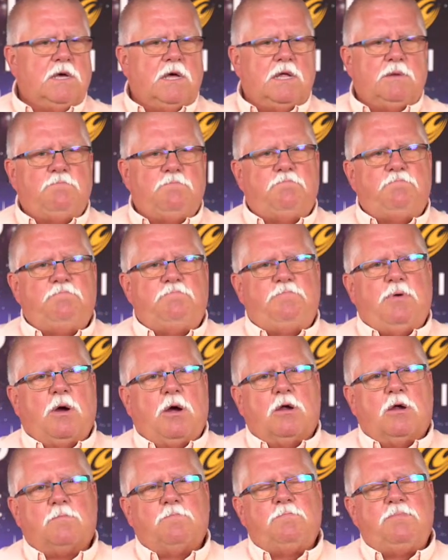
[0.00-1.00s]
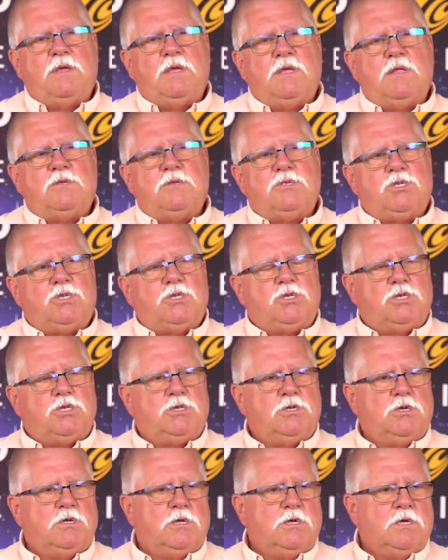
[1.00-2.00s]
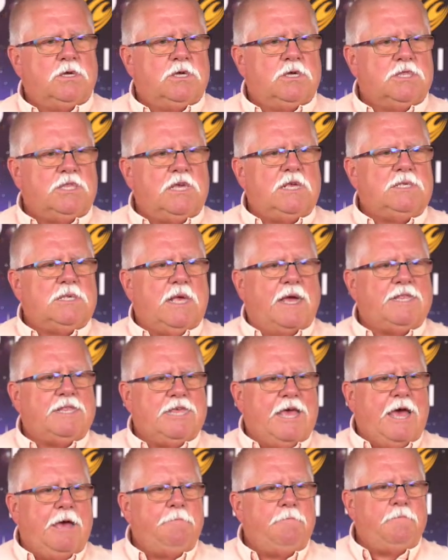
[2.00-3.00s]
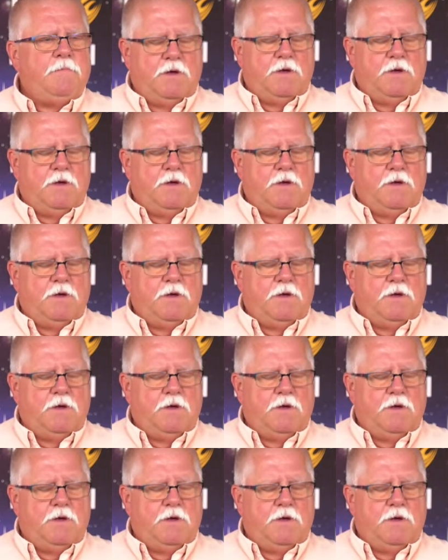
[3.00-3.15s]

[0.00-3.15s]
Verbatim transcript: a park bench, things like that.